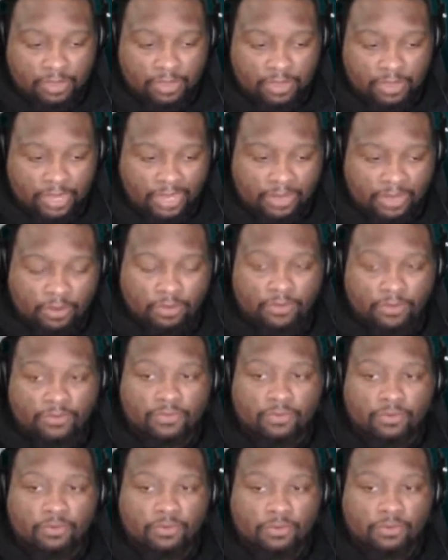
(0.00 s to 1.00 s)
I can go to
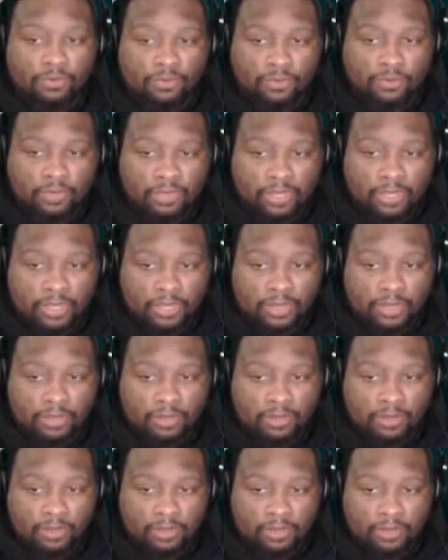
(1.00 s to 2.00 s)
school and then
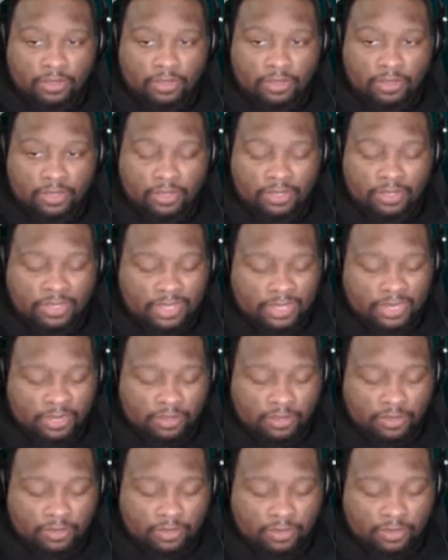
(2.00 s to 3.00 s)
get
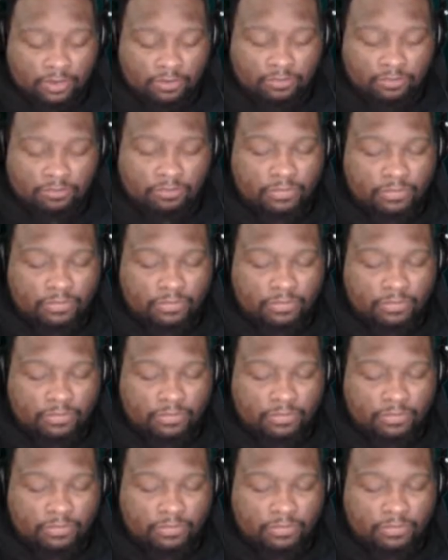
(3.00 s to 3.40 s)
a, you know,